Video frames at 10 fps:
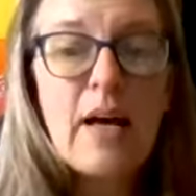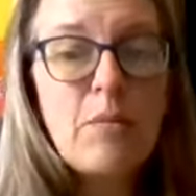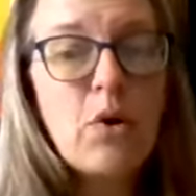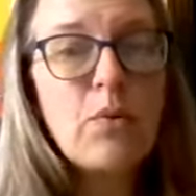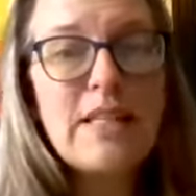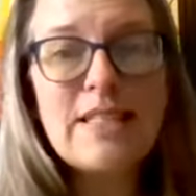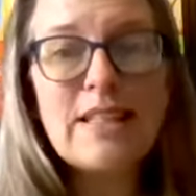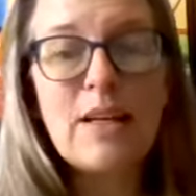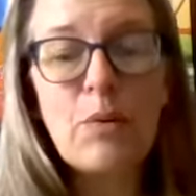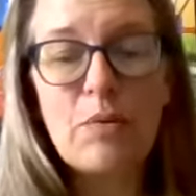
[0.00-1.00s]
And more
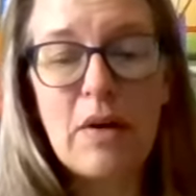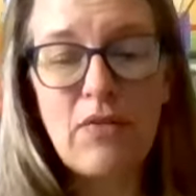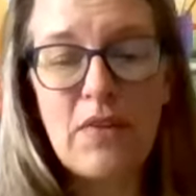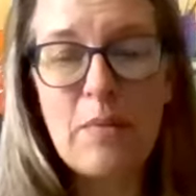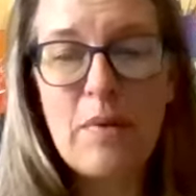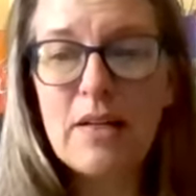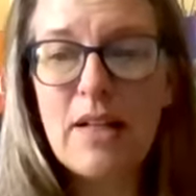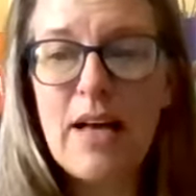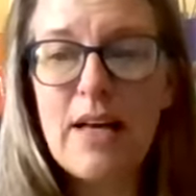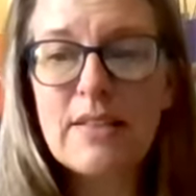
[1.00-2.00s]
recently, with my female
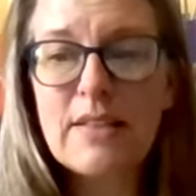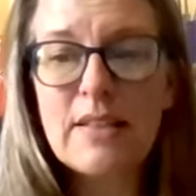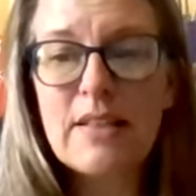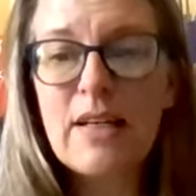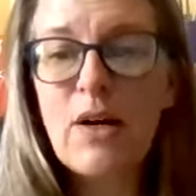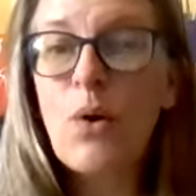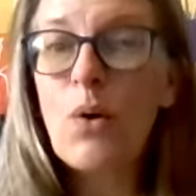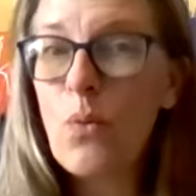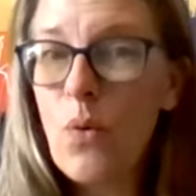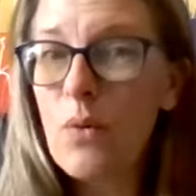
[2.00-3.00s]
clients,
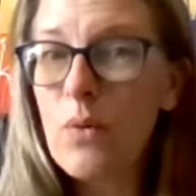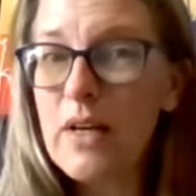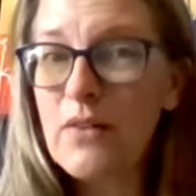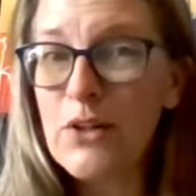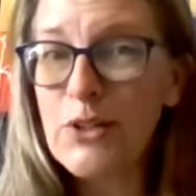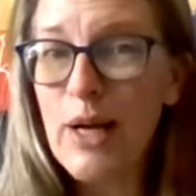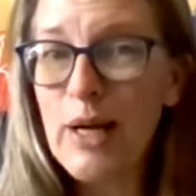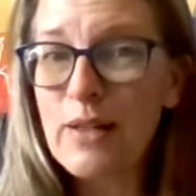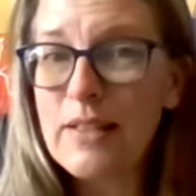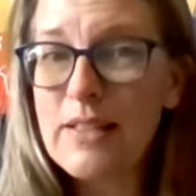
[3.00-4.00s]
what week of your
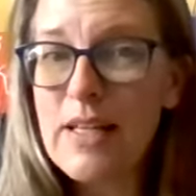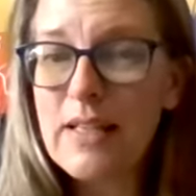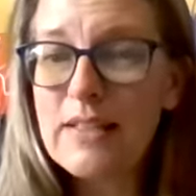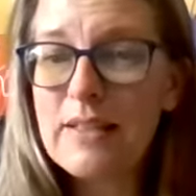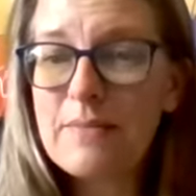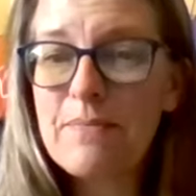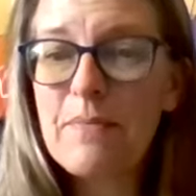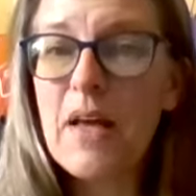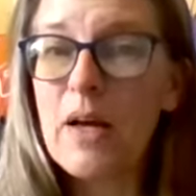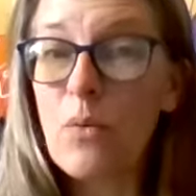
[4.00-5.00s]
cycle is
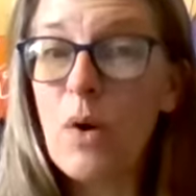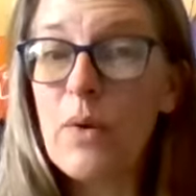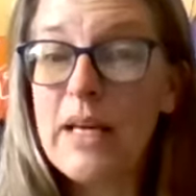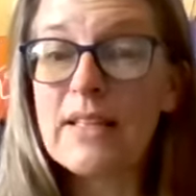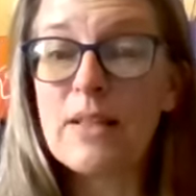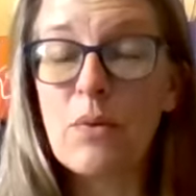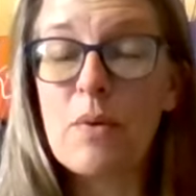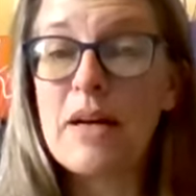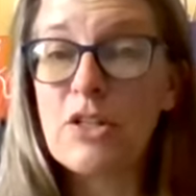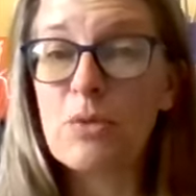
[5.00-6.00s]
it? And what week did
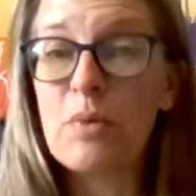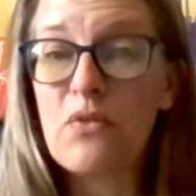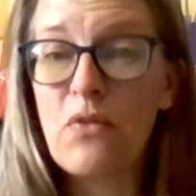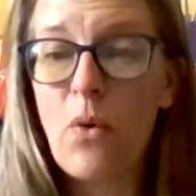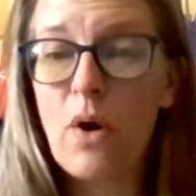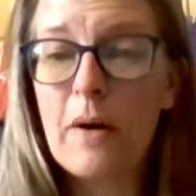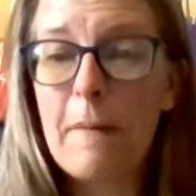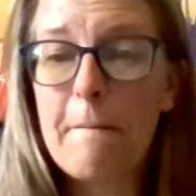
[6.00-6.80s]
we measure for?